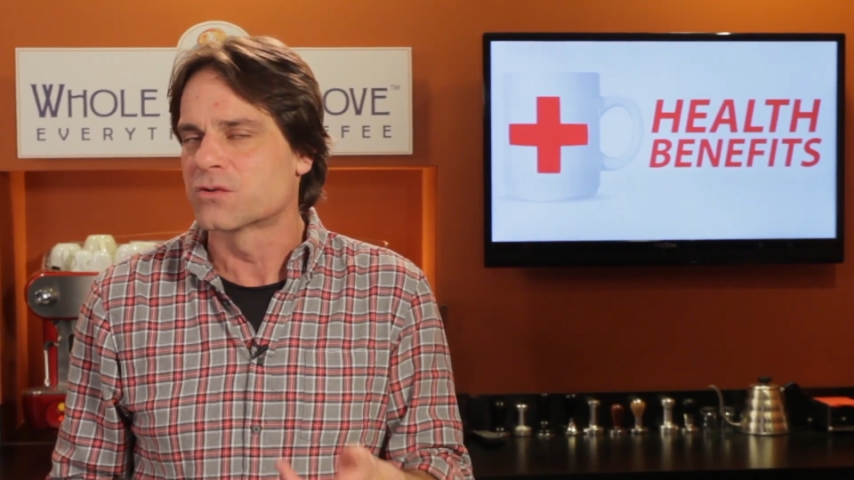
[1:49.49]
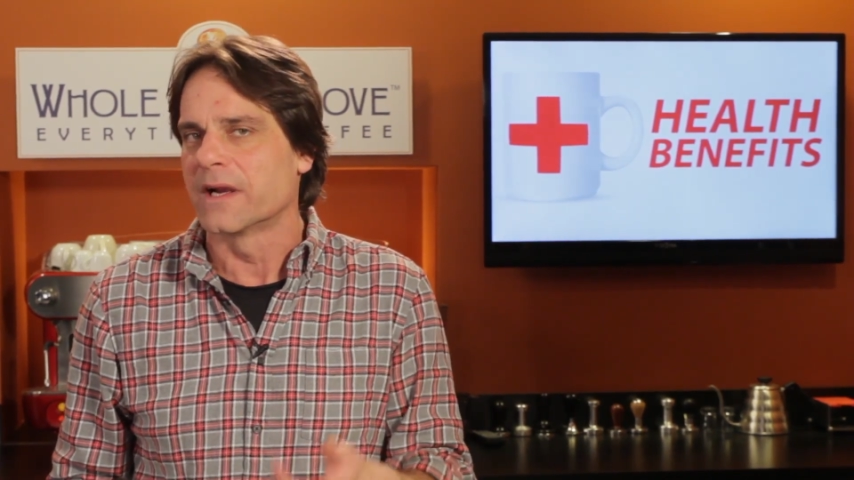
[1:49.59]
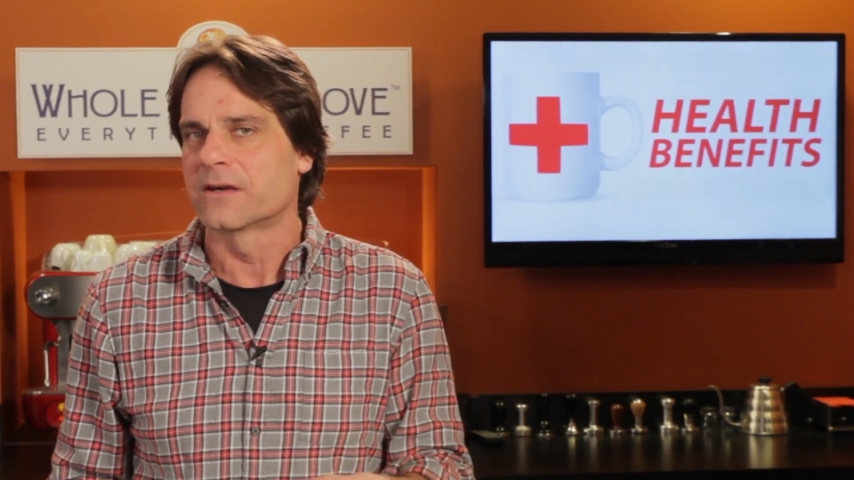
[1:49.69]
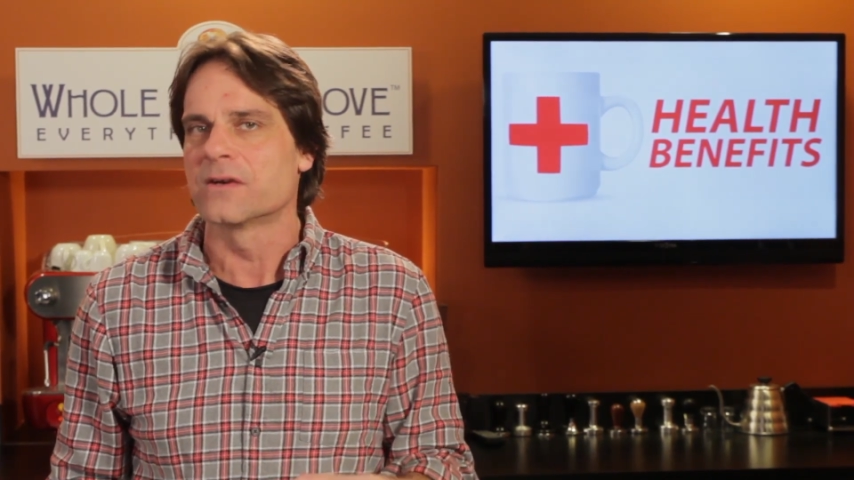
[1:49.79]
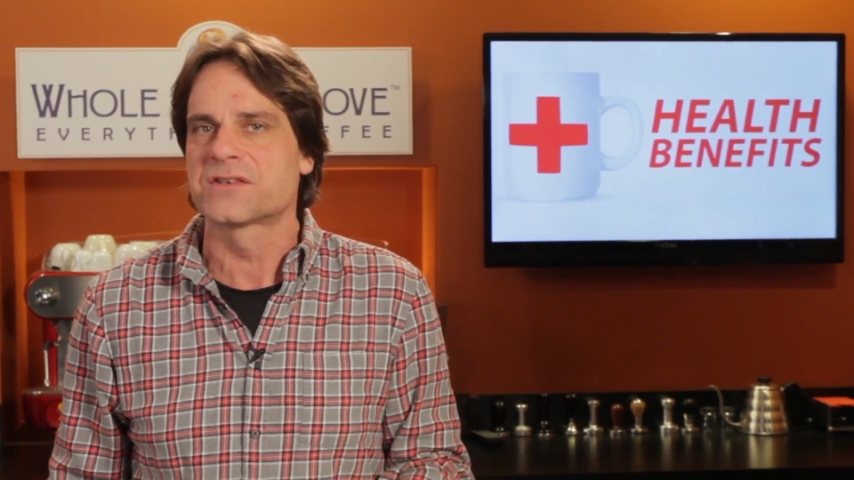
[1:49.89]

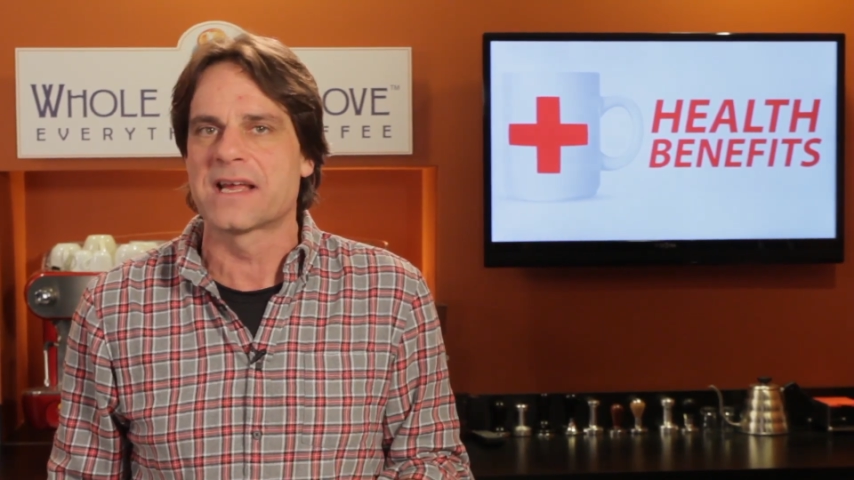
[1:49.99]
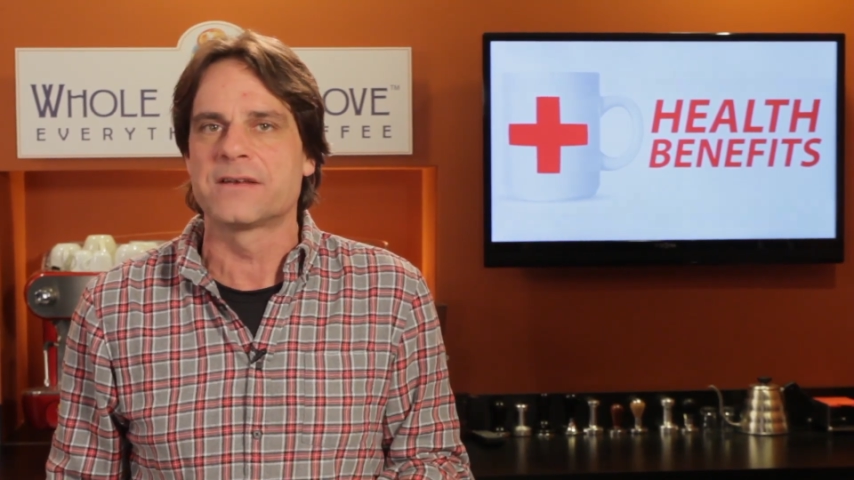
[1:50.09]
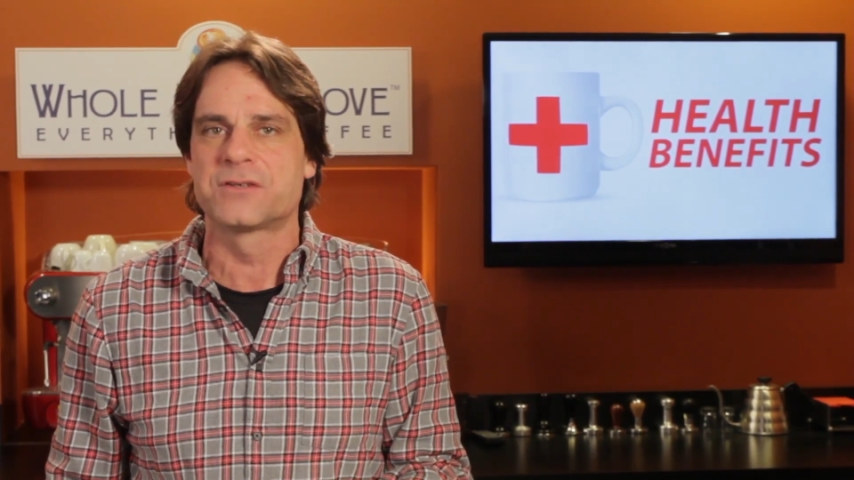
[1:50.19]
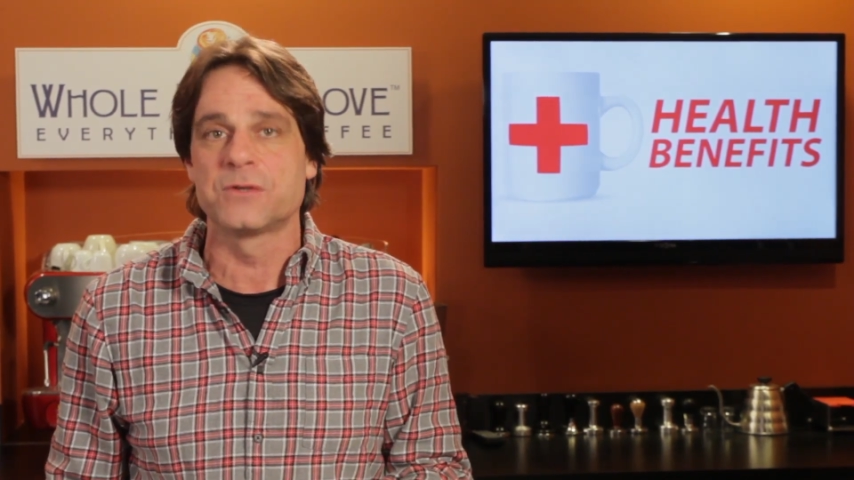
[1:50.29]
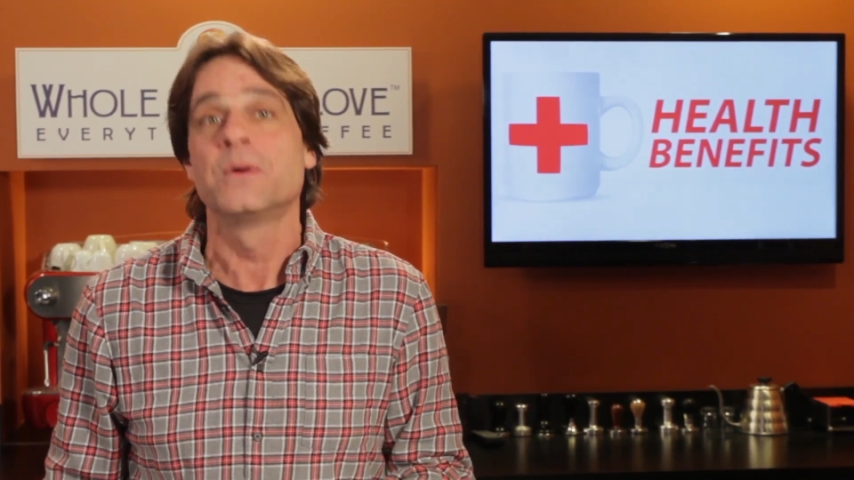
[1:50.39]
drinkers
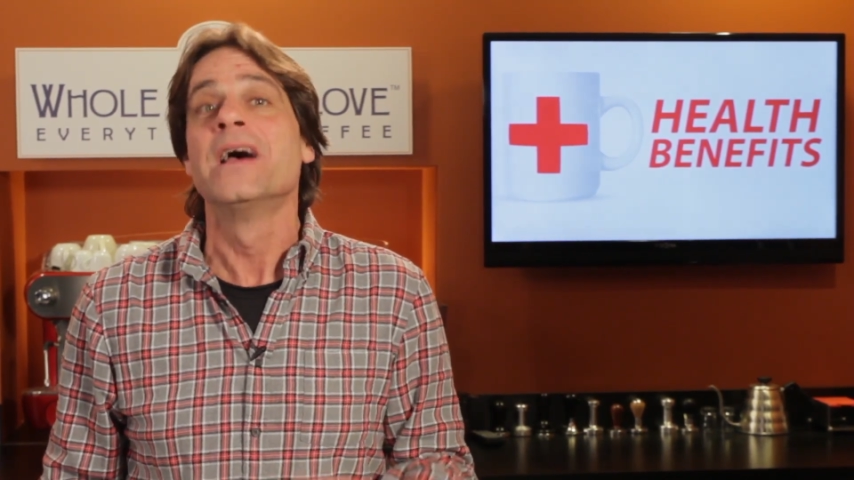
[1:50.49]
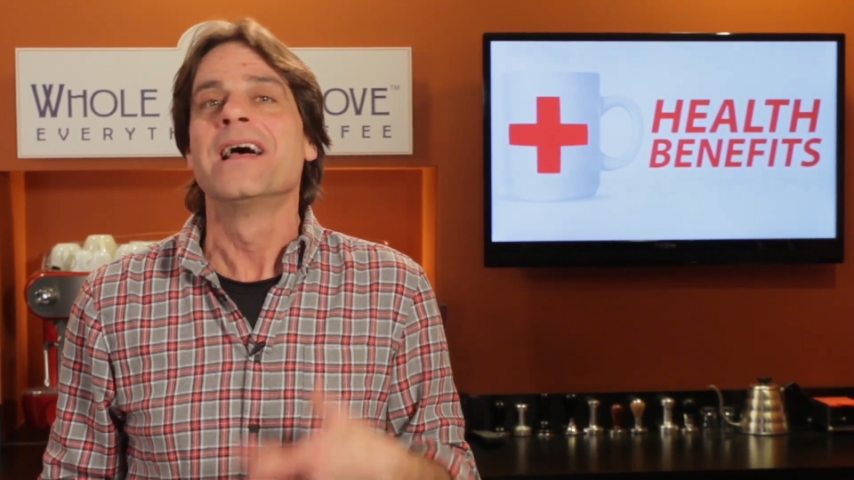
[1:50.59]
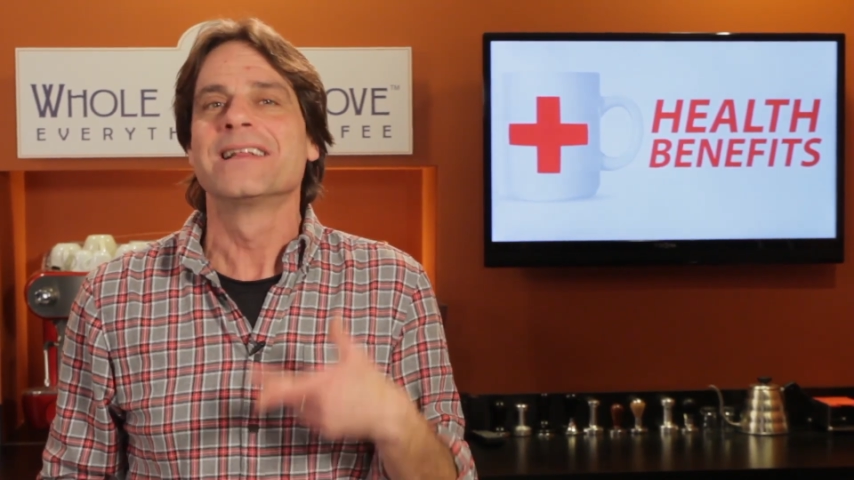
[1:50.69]
tend to